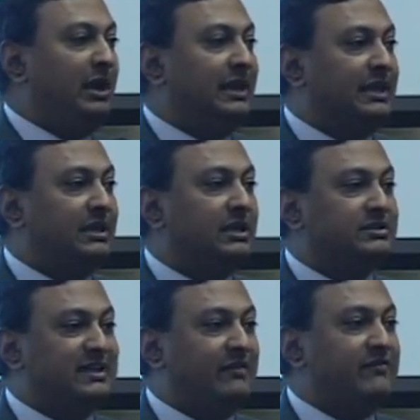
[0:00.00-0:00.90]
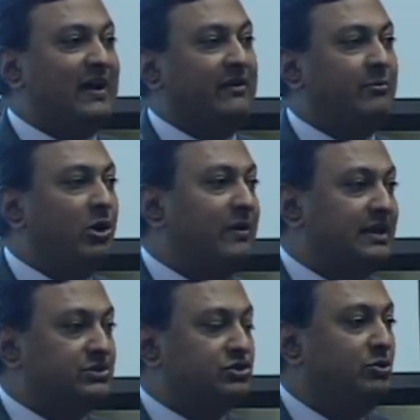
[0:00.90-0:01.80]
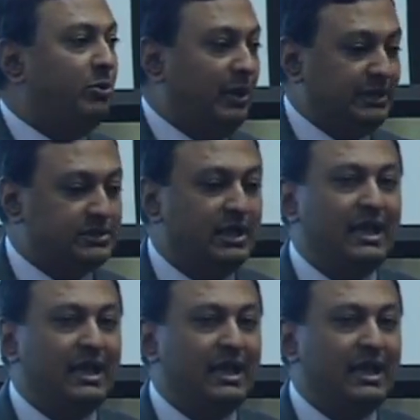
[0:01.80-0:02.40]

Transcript: and then at 75 and above gets 2 points.